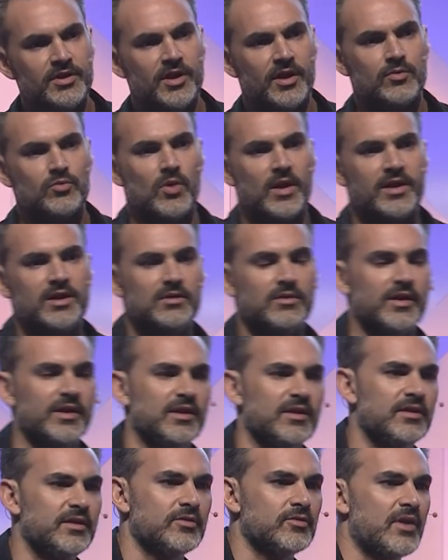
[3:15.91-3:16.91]

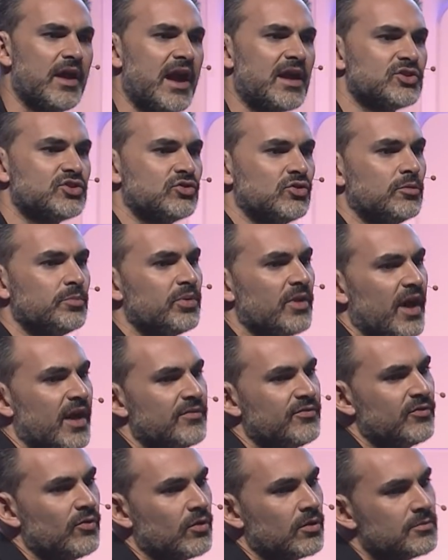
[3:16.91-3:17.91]
unregulated international
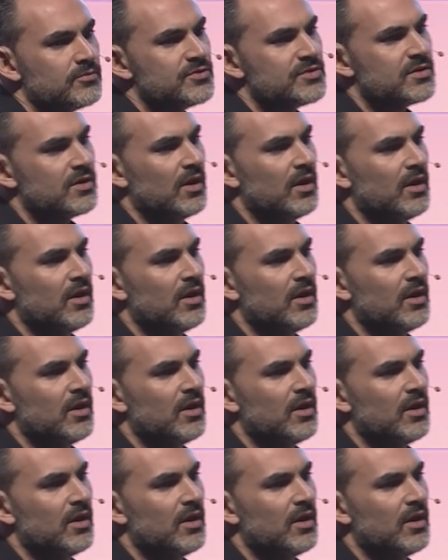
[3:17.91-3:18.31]
platforms